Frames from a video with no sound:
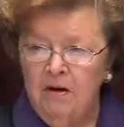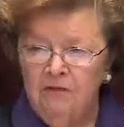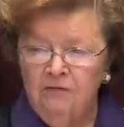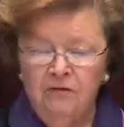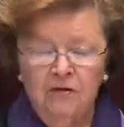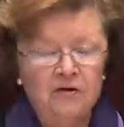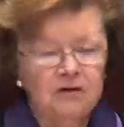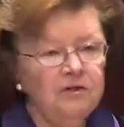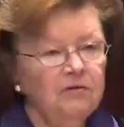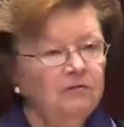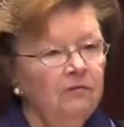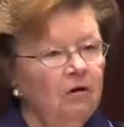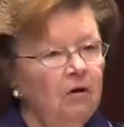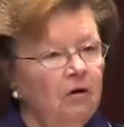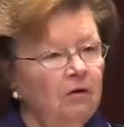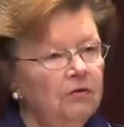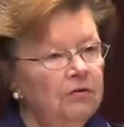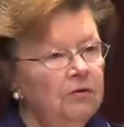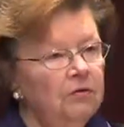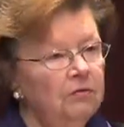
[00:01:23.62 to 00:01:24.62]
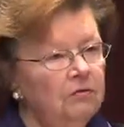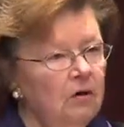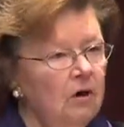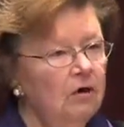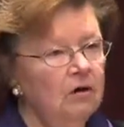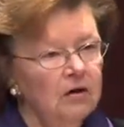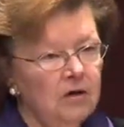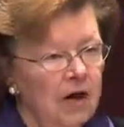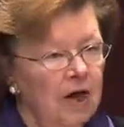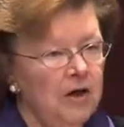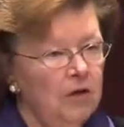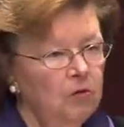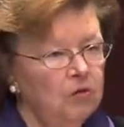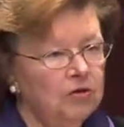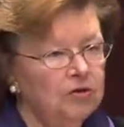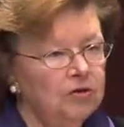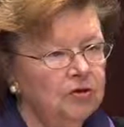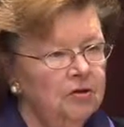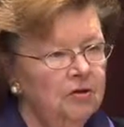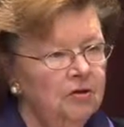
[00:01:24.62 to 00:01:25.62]
first of all, you learn
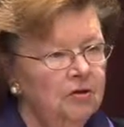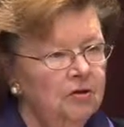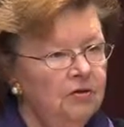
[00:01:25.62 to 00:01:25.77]
language,